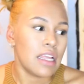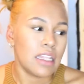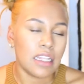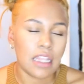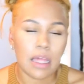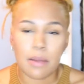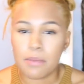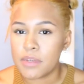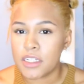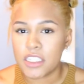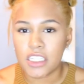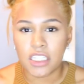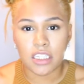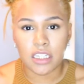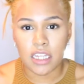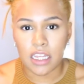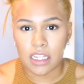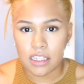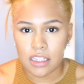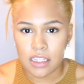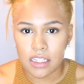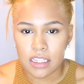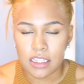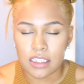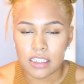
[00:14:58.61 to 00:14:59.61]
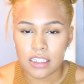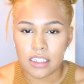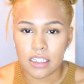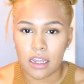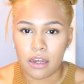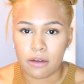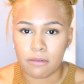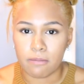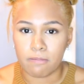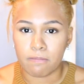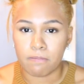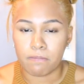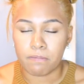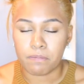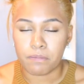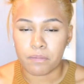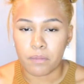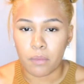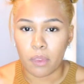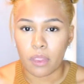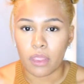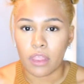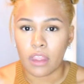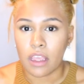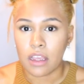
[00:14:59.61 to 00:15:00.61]
let me just get this
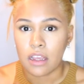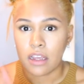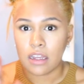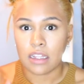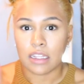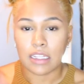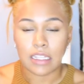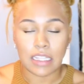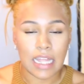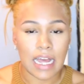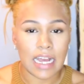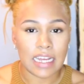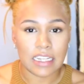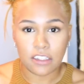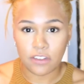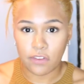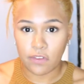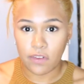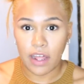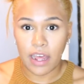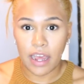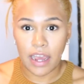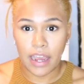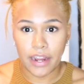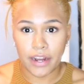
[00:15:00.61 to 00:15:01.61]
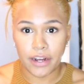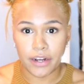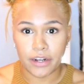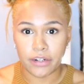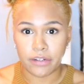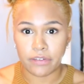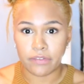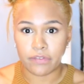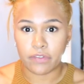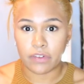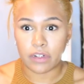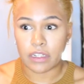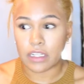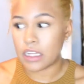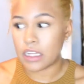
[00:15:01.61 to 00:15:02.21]
last flat iron for